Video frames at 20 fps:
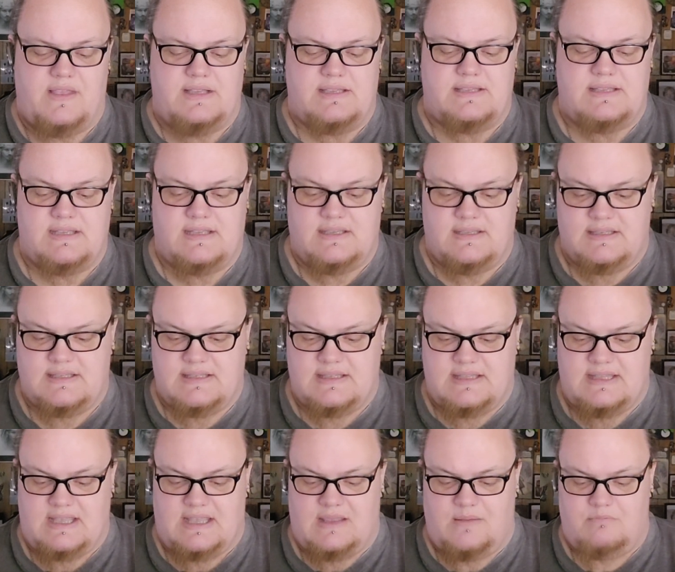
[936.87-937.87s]
this is
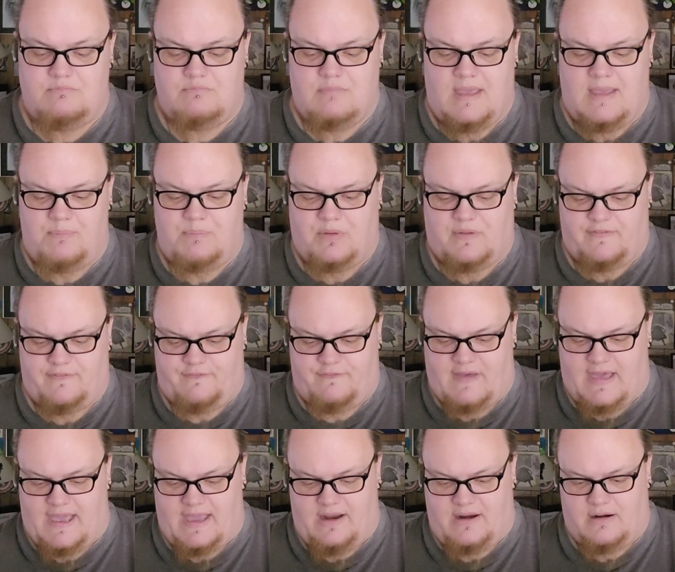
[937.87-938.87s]
the Maple
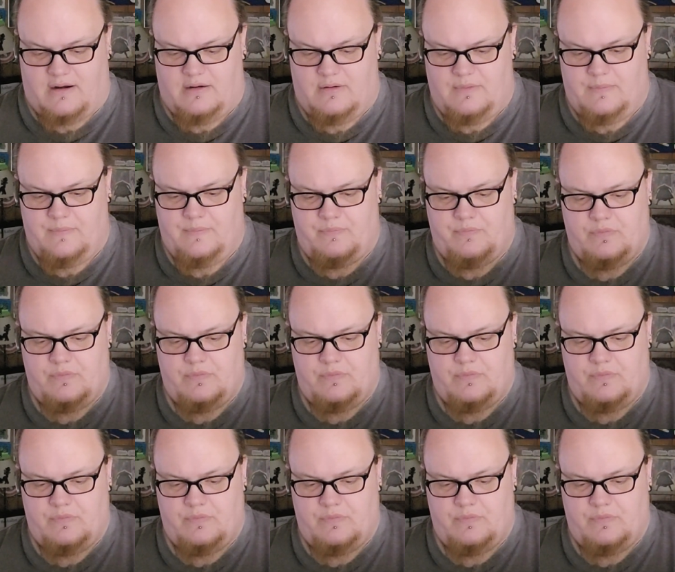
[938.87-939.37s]
Fire,